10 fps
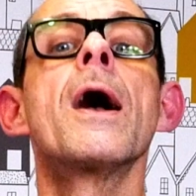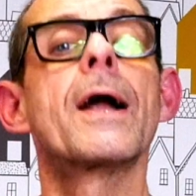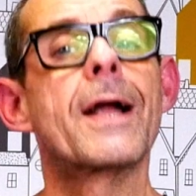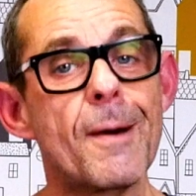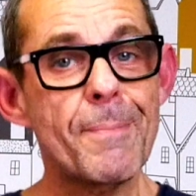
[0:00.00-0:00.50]

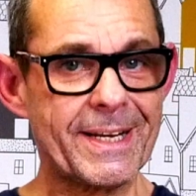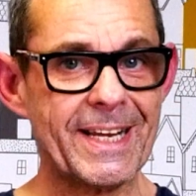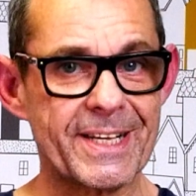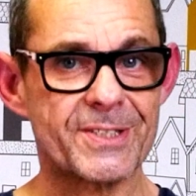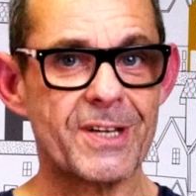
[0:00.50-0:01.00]
Come back
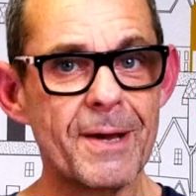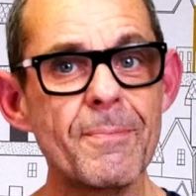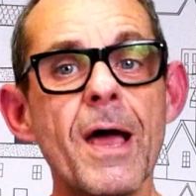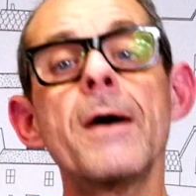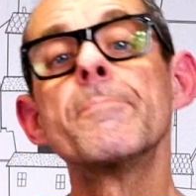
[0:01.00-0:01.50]
next time,
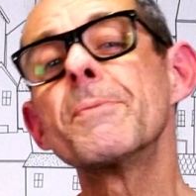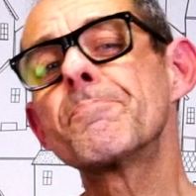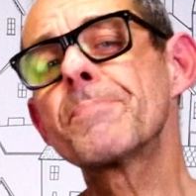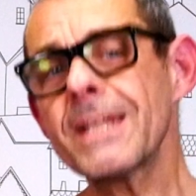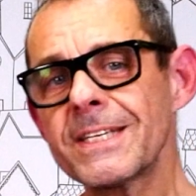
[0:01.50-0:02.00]
but
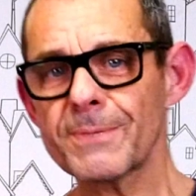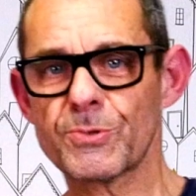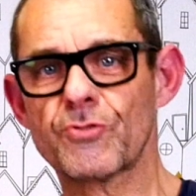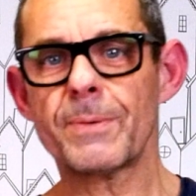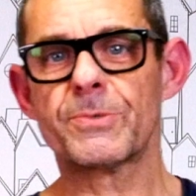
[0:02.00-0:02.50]
please
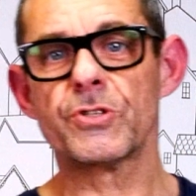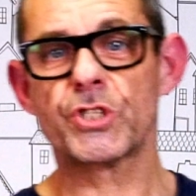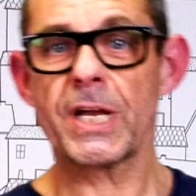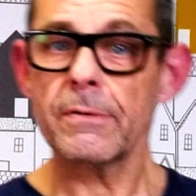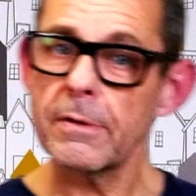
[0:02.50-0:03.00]
subscribe to the
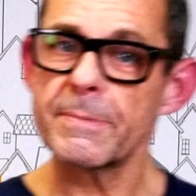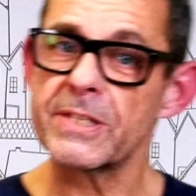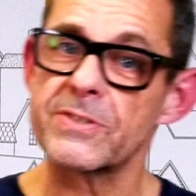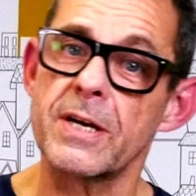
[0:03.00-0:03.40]
channel, it means so